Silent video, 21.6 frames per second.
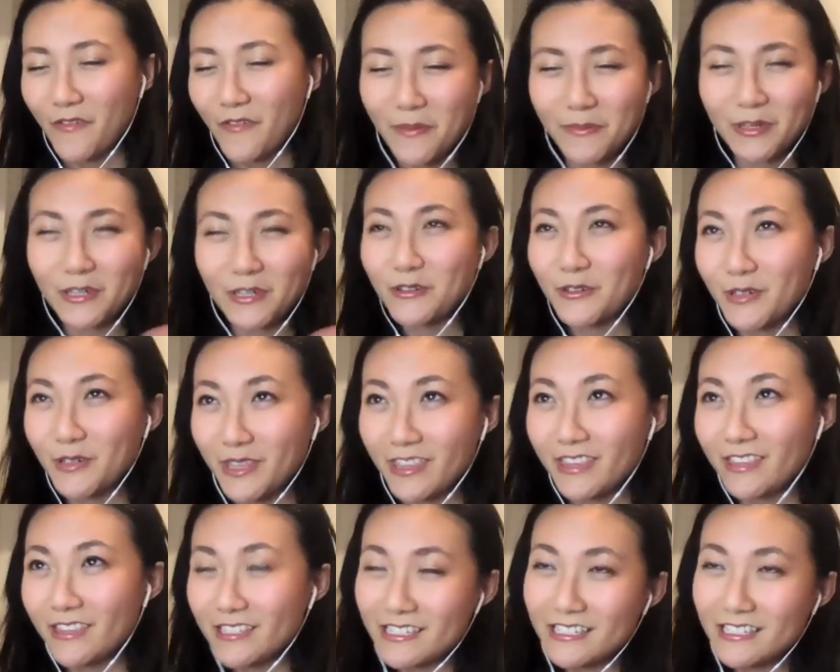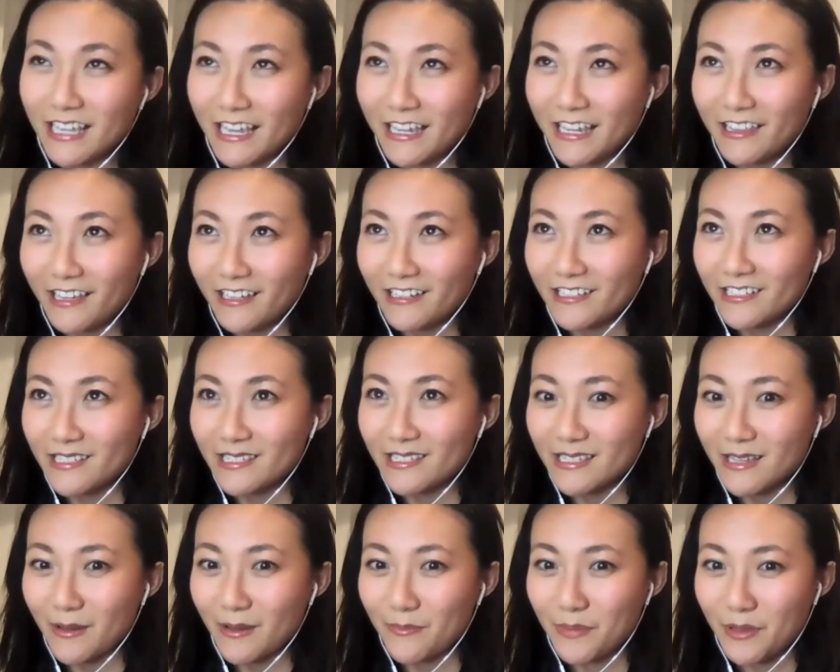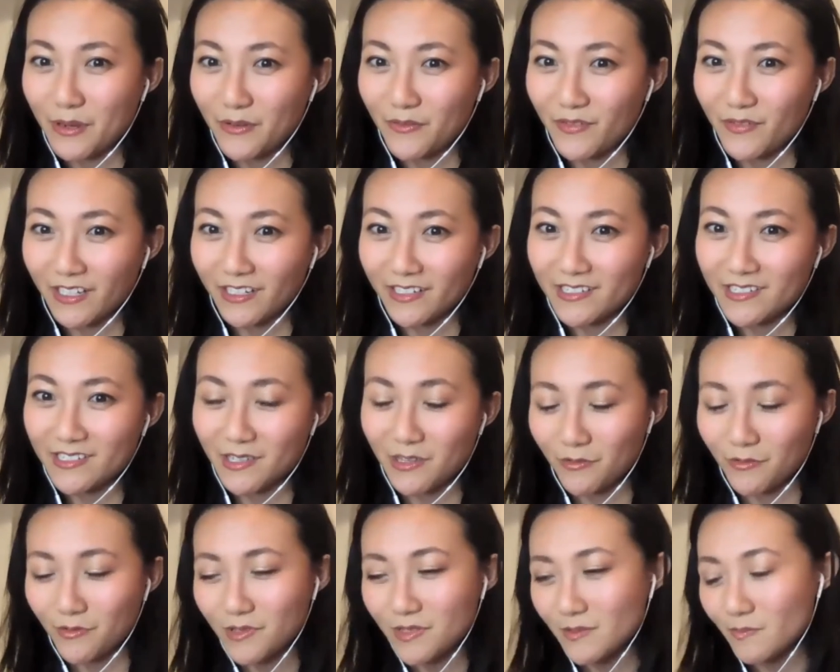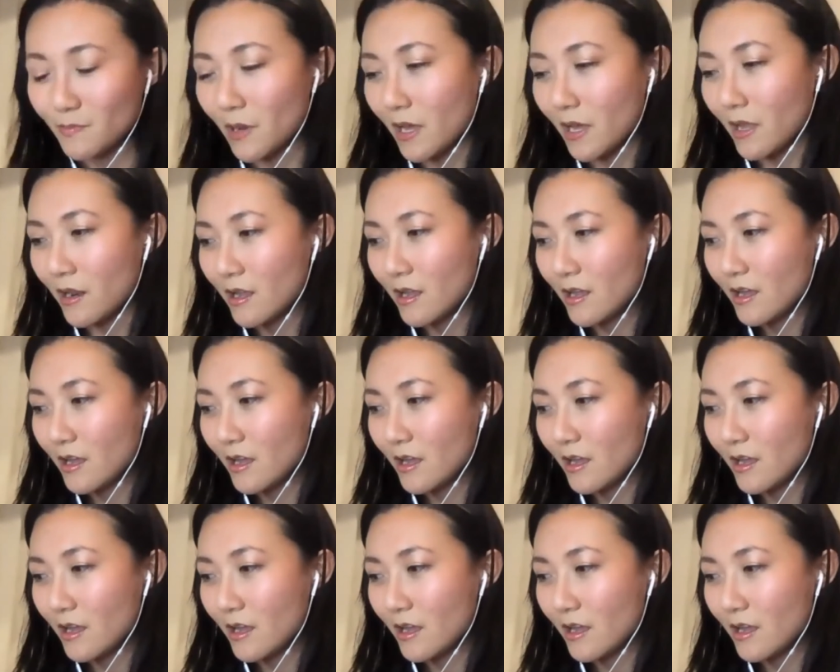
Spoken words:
I mean, you could say that it's a bit of an excuse, but